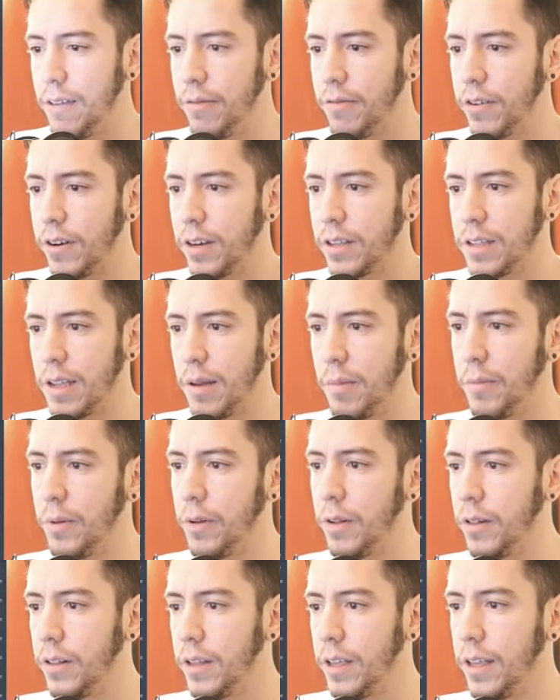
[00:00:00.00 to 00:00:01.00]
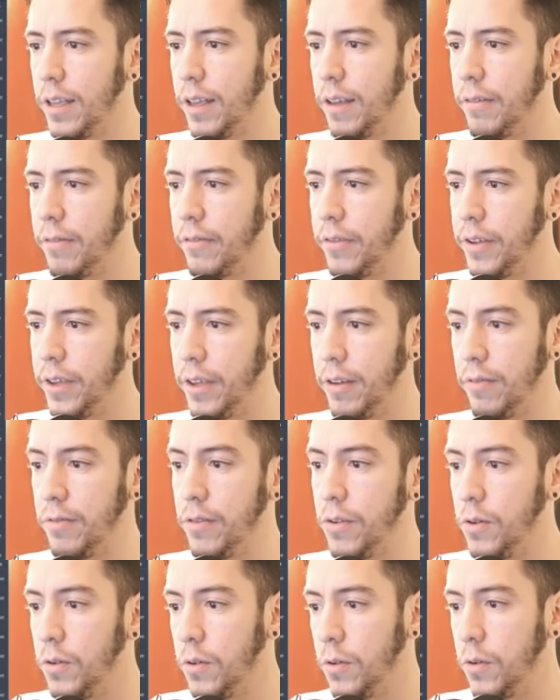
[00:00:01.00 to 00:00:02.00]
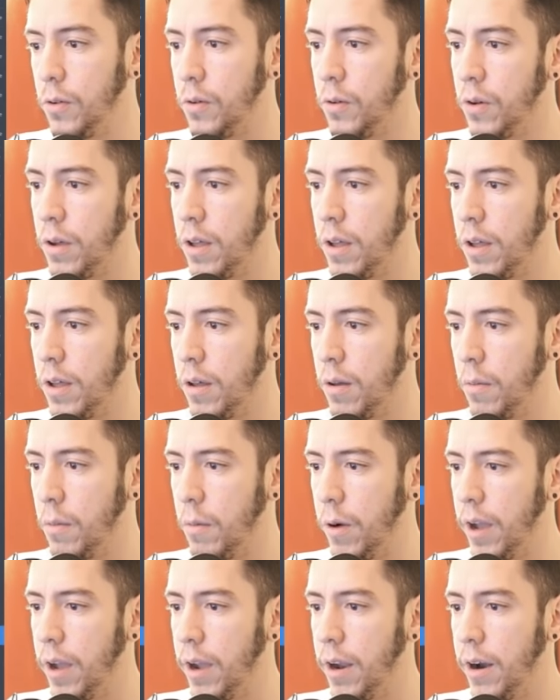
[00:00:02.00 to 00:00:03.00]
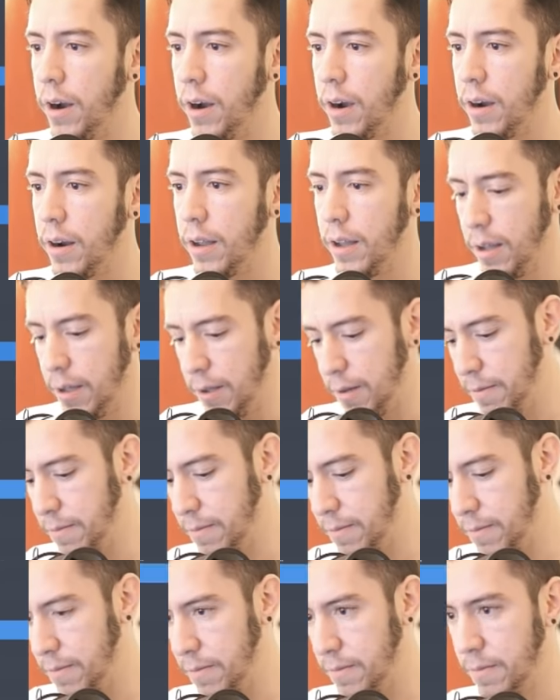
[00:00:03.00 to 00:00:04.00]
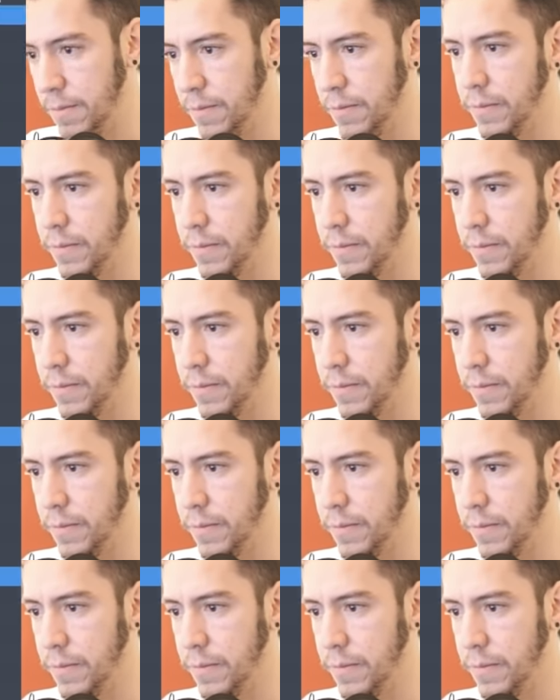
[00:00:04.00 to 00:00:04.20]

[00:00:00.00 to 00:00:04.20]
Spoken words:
for example if you were